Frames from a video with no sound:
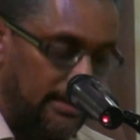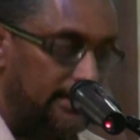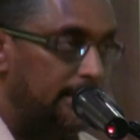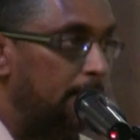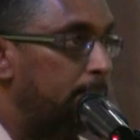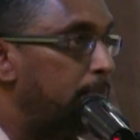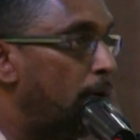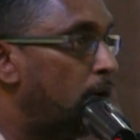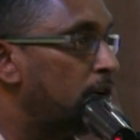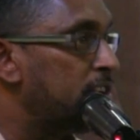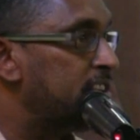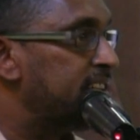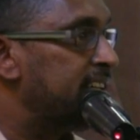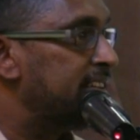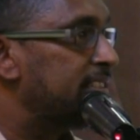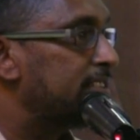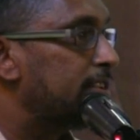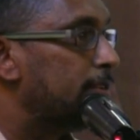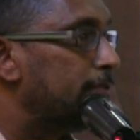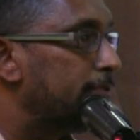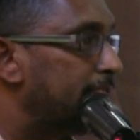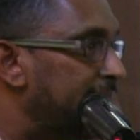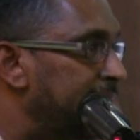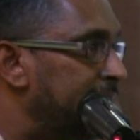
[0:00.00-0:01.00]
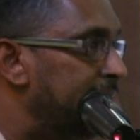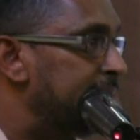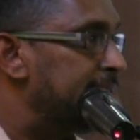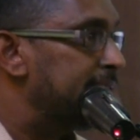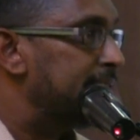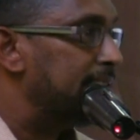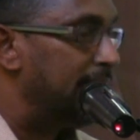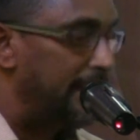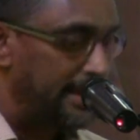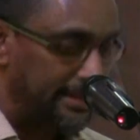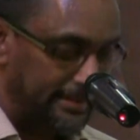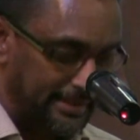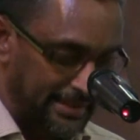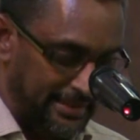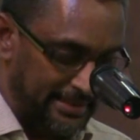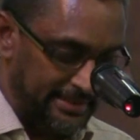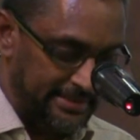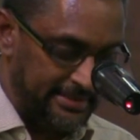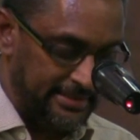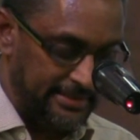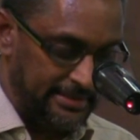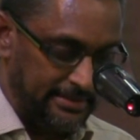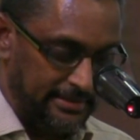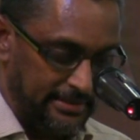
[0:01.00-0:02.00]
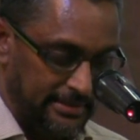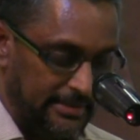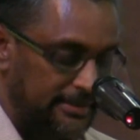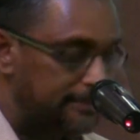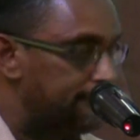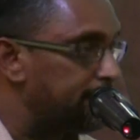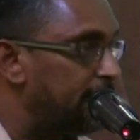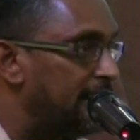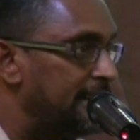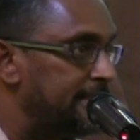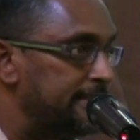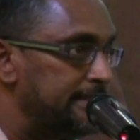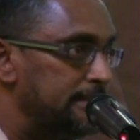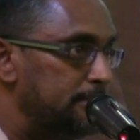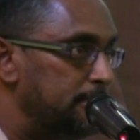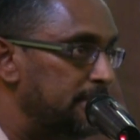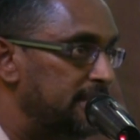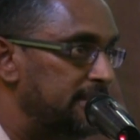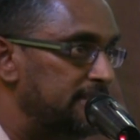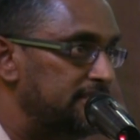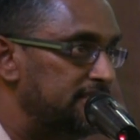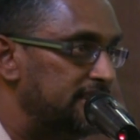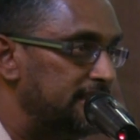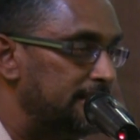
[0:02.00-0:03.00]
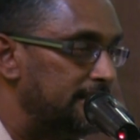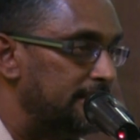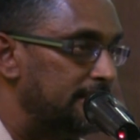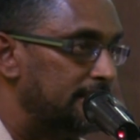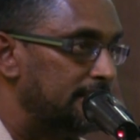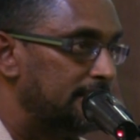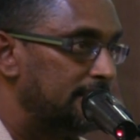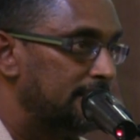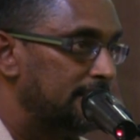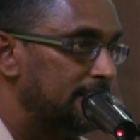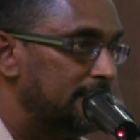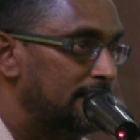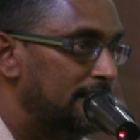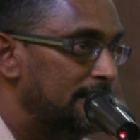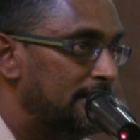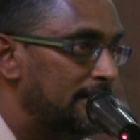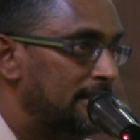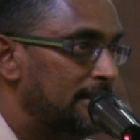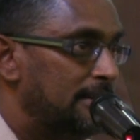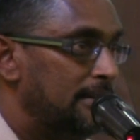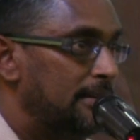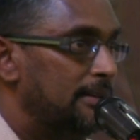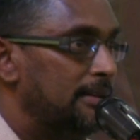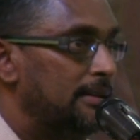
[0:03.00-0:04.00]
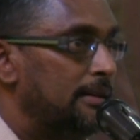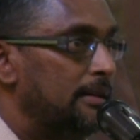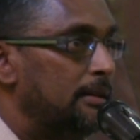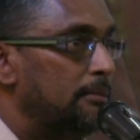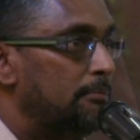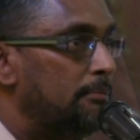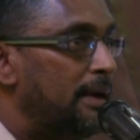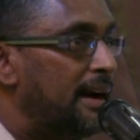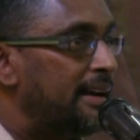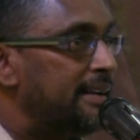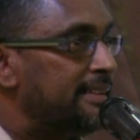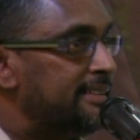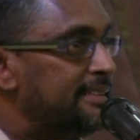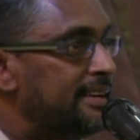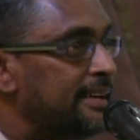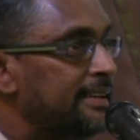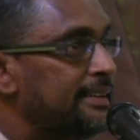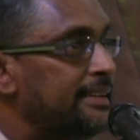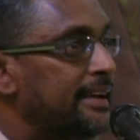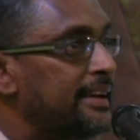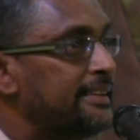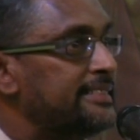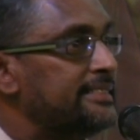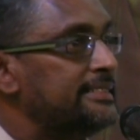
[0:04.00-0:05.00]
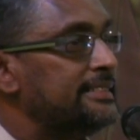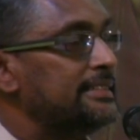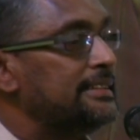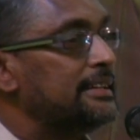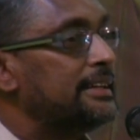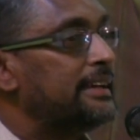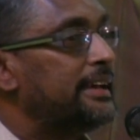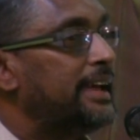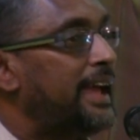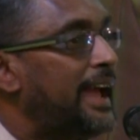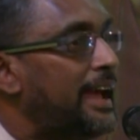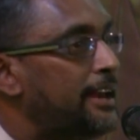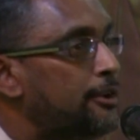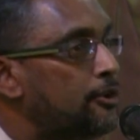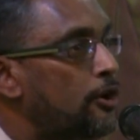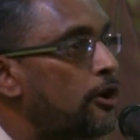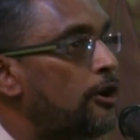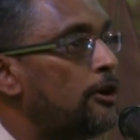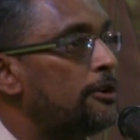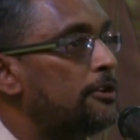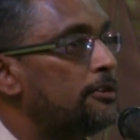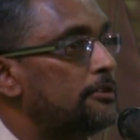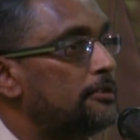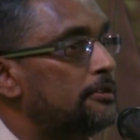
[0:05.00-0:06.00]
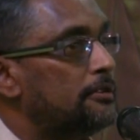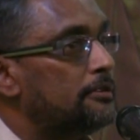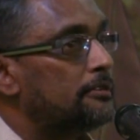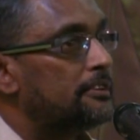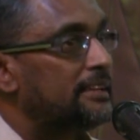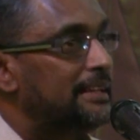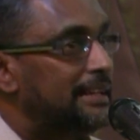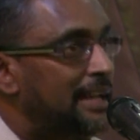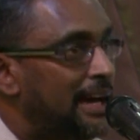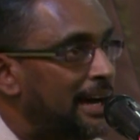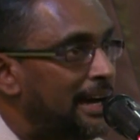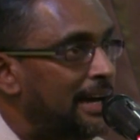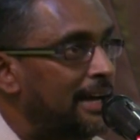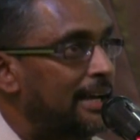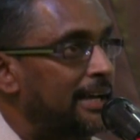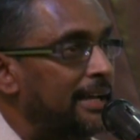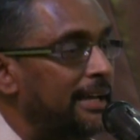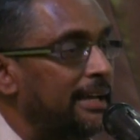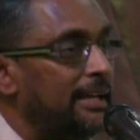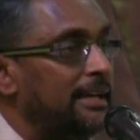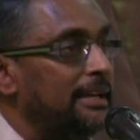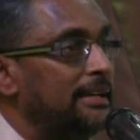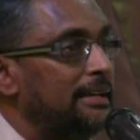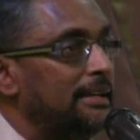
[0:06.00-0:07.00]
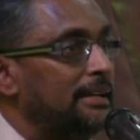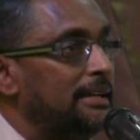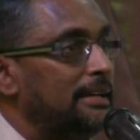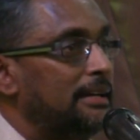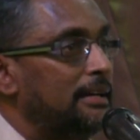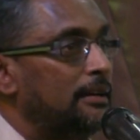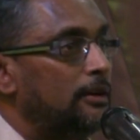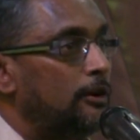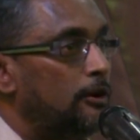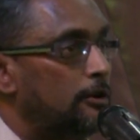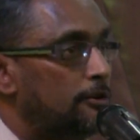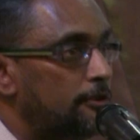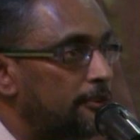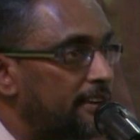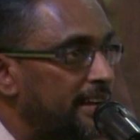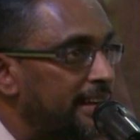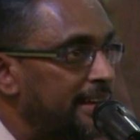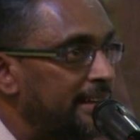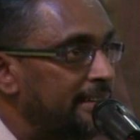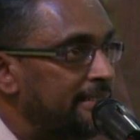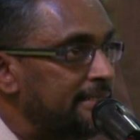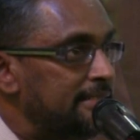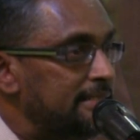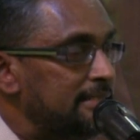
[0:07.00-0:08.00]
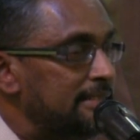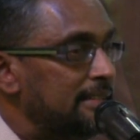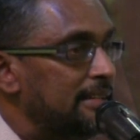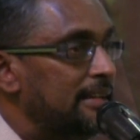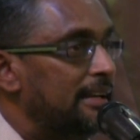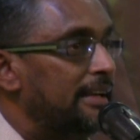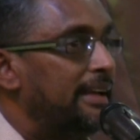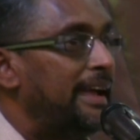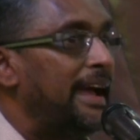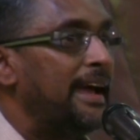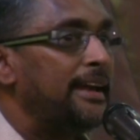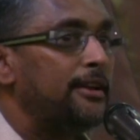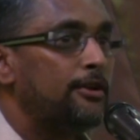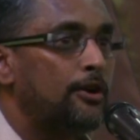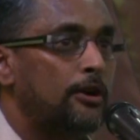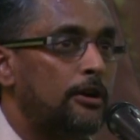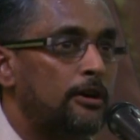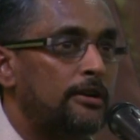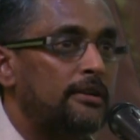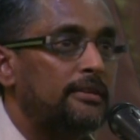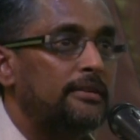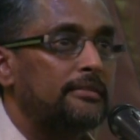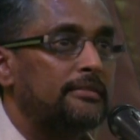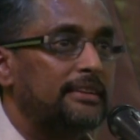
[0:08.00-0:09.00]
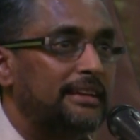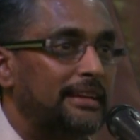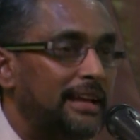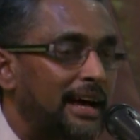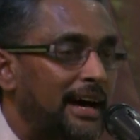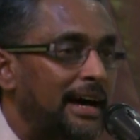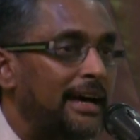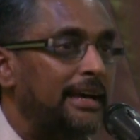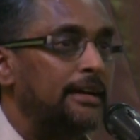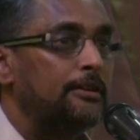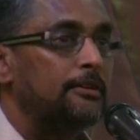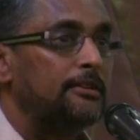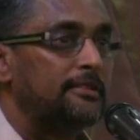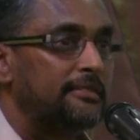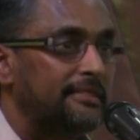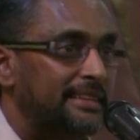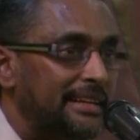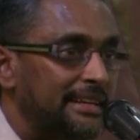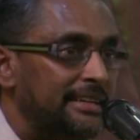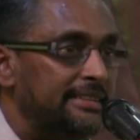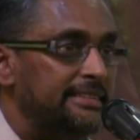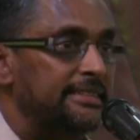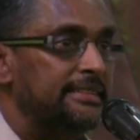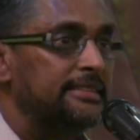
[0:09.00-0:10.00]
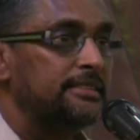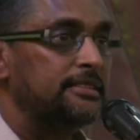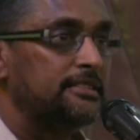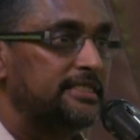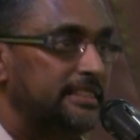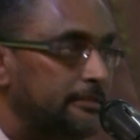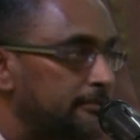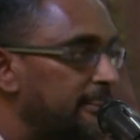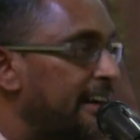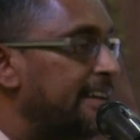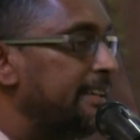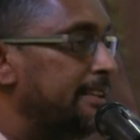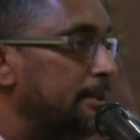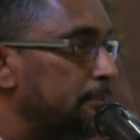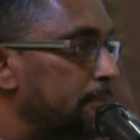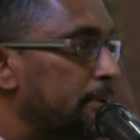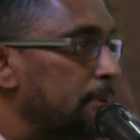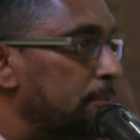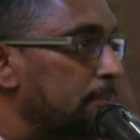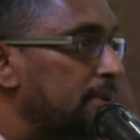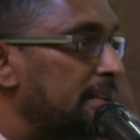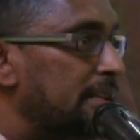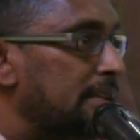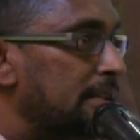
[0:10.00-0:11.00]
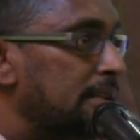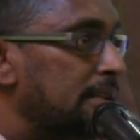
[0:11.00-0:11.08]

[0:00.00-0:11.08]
The politics of race and religion is fast diminishing. Barisan Nasional cannot rely on race, cannot rely on religion to divide the people.